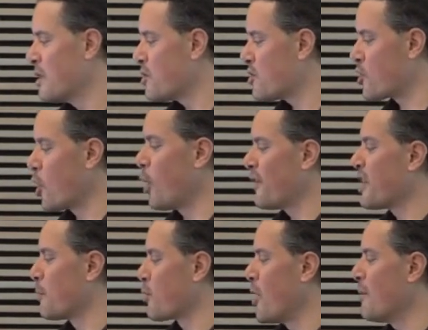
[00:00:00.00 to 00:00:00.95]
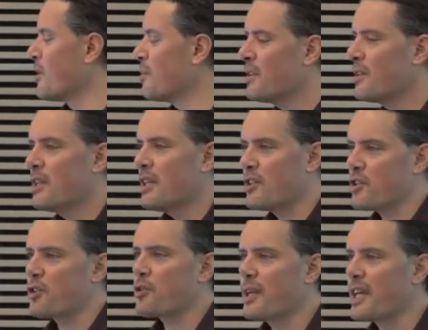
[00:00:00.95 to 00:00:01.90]
solving a problem is to
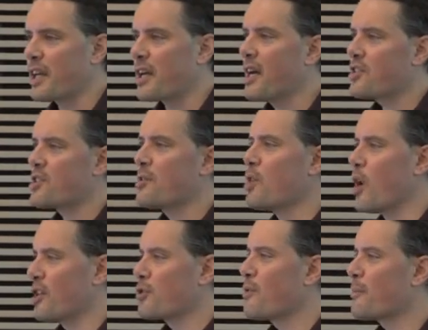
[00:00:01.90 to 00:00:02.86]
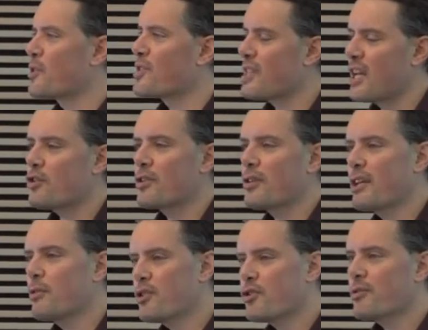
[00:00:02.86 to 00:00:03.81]
create a custom knowledge representation
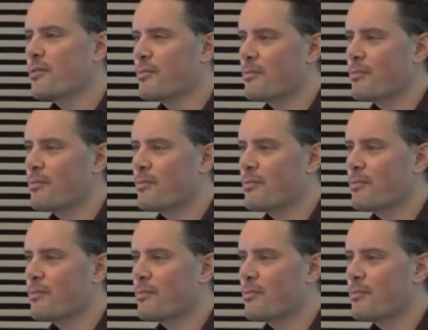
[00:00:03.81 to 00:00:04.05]
language.